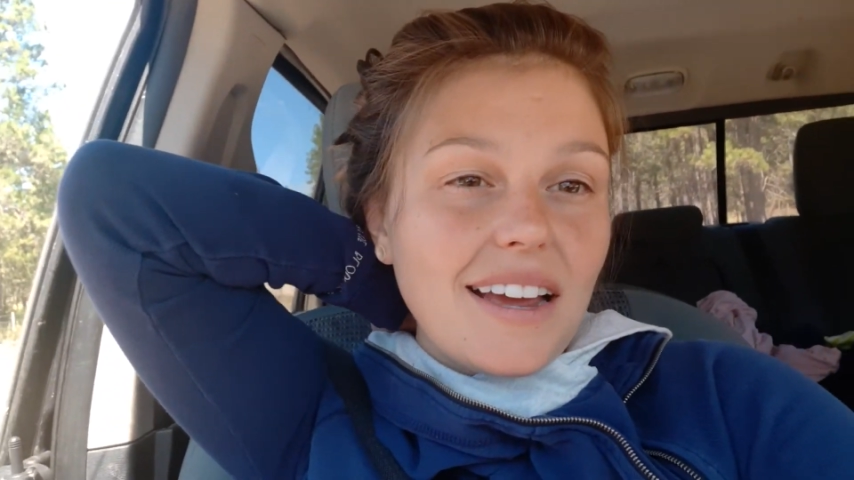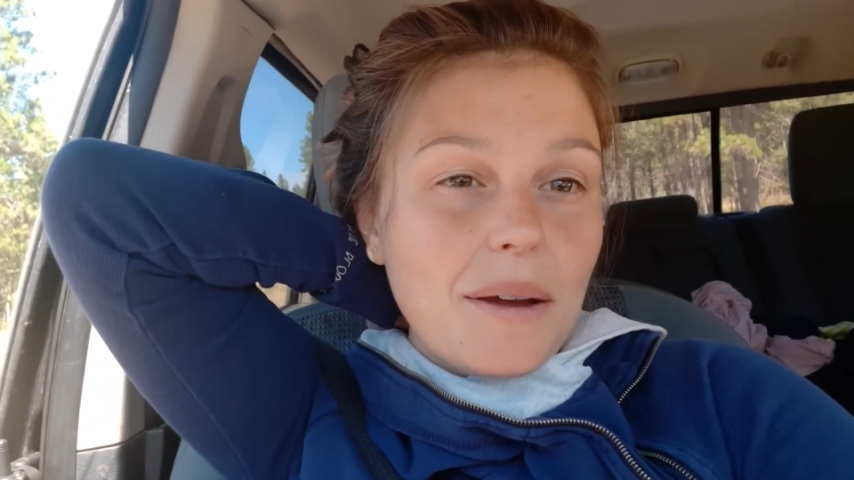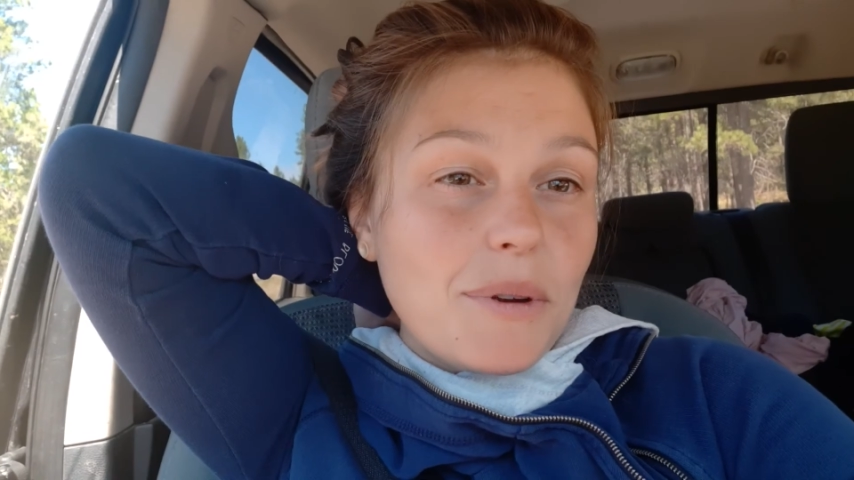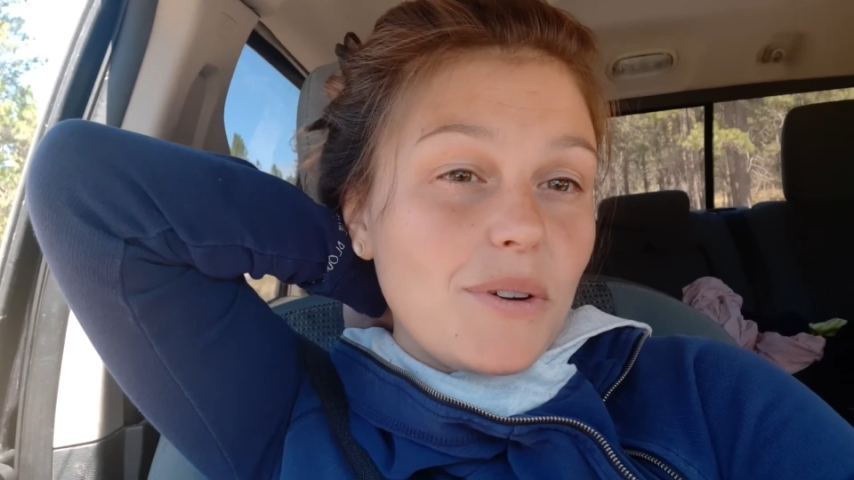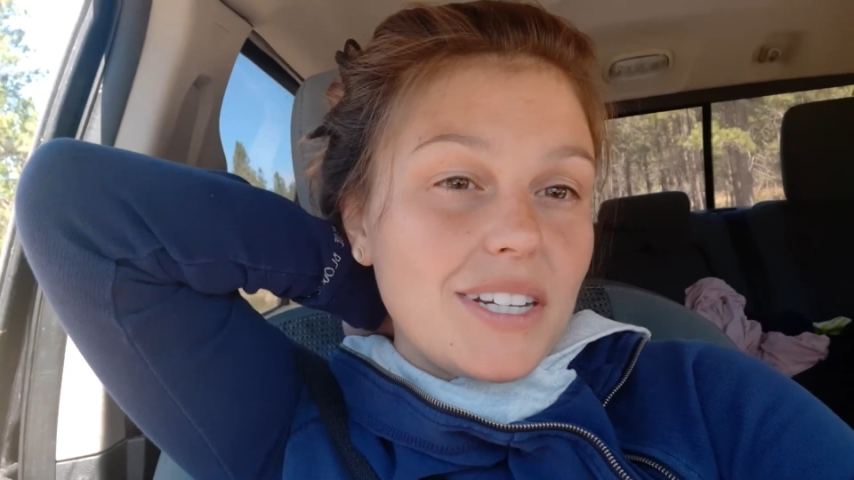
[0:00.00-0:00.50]

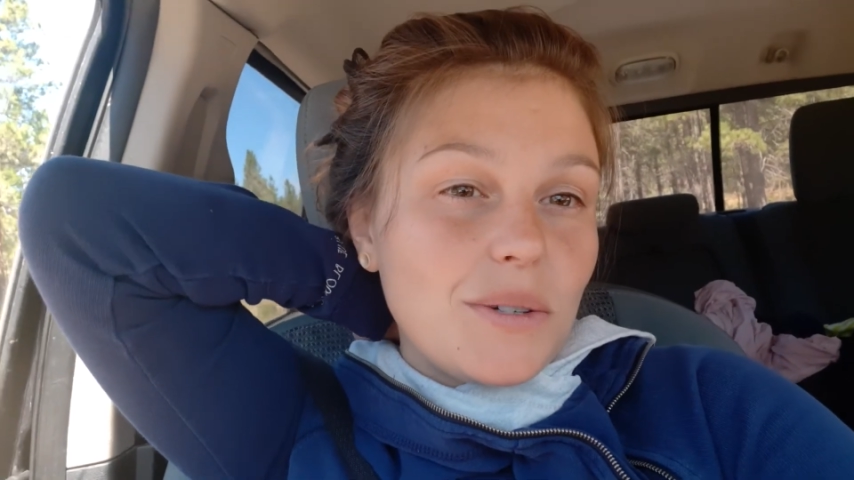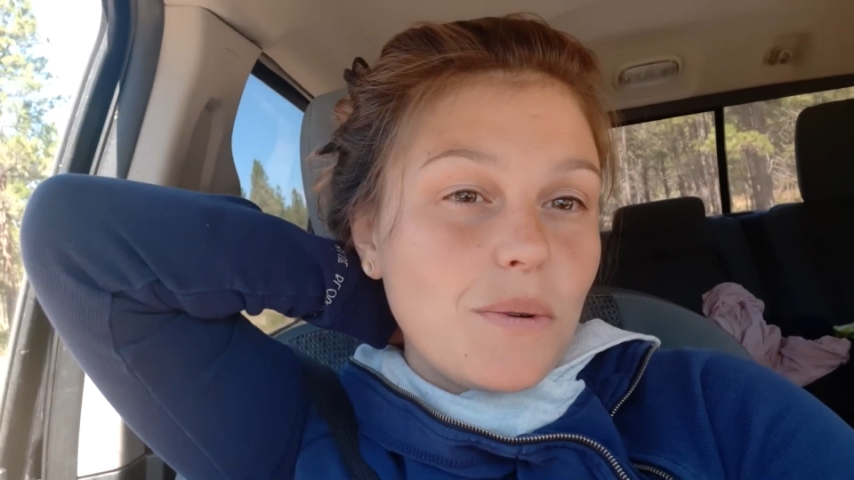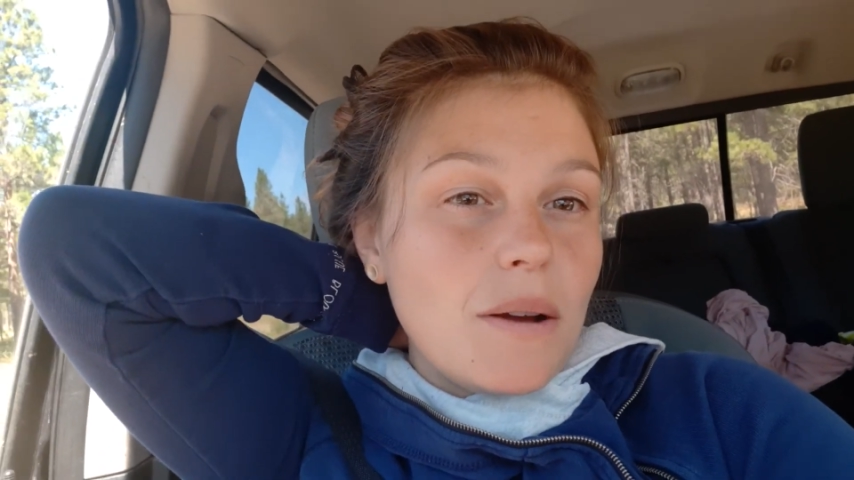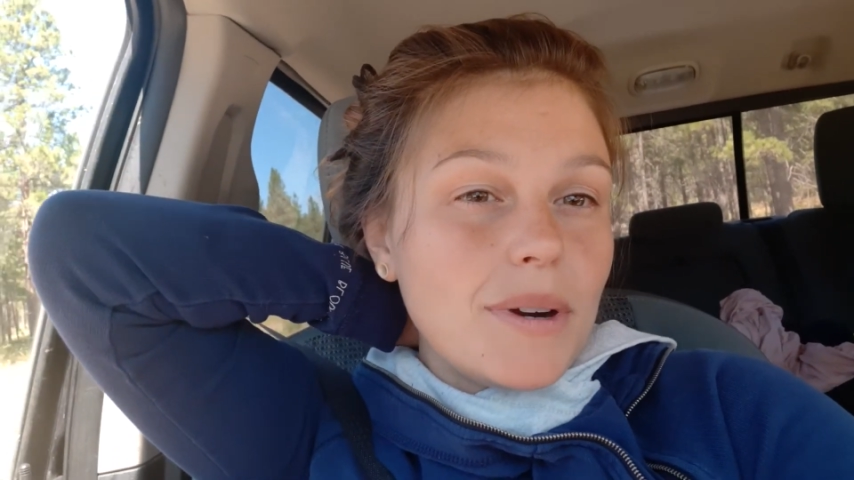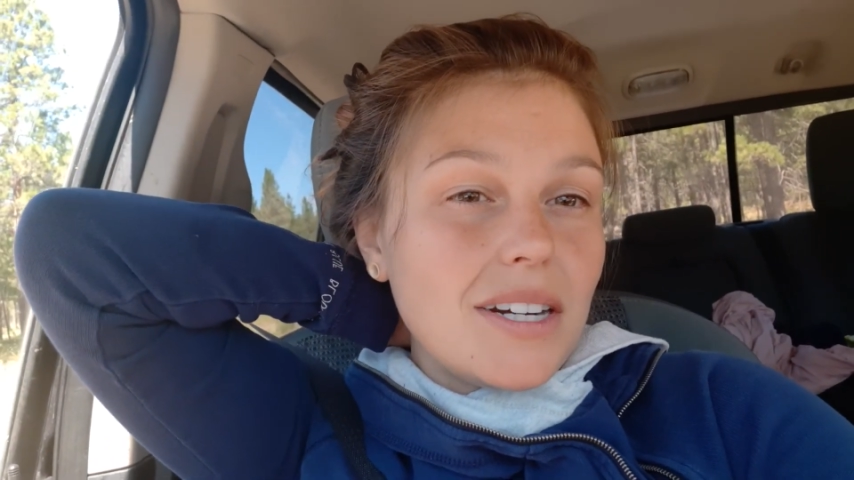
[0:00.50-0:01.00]
I'm going to
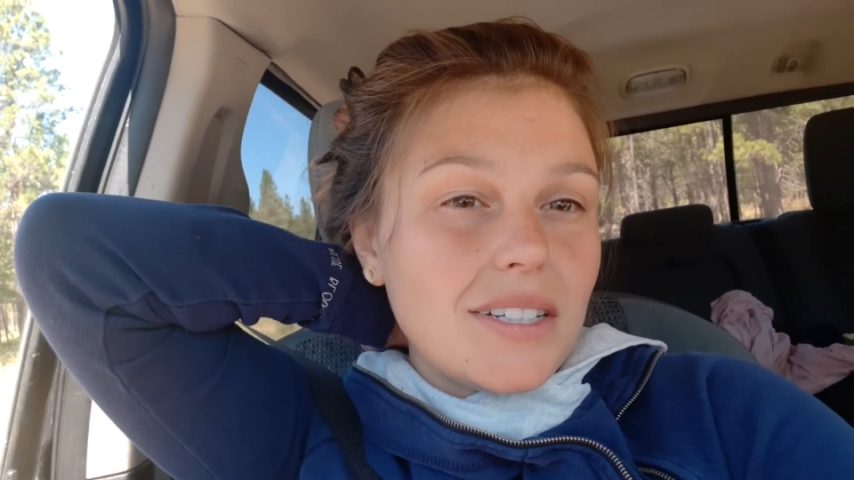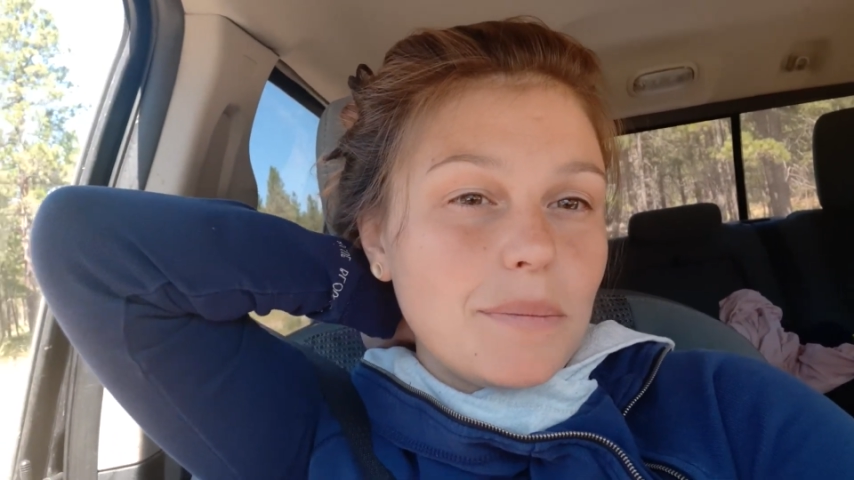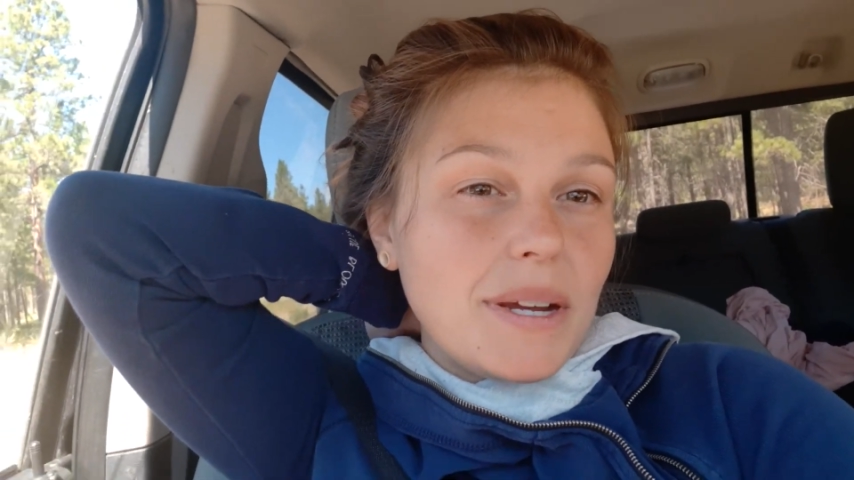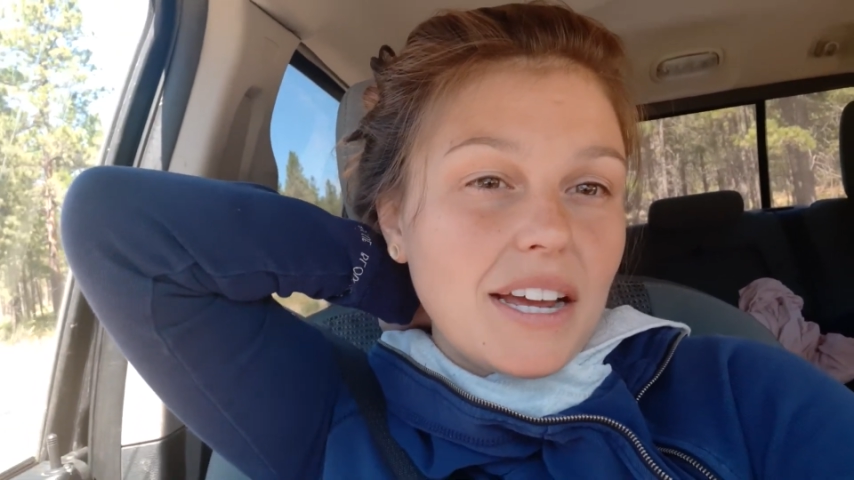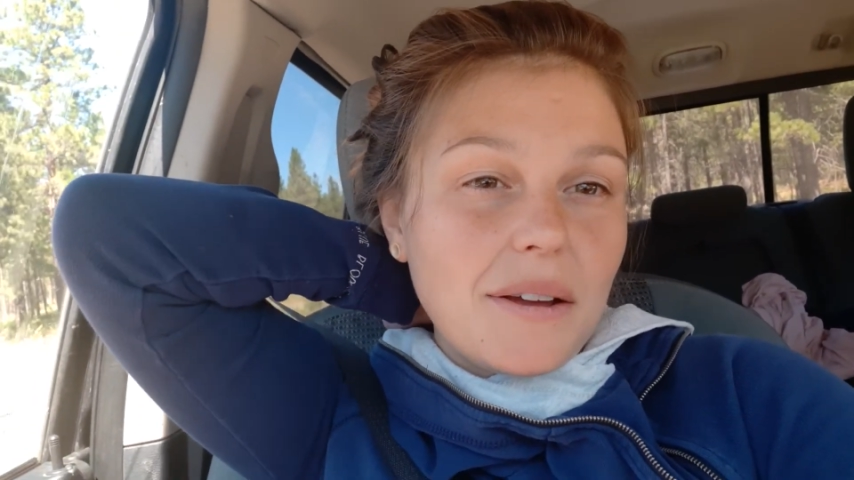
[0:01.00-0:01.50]
Walmart to
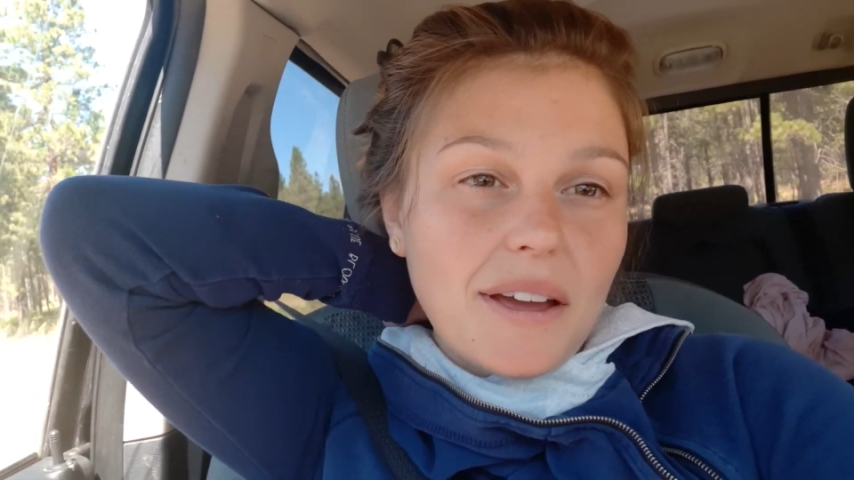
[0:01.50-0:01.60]
pick up,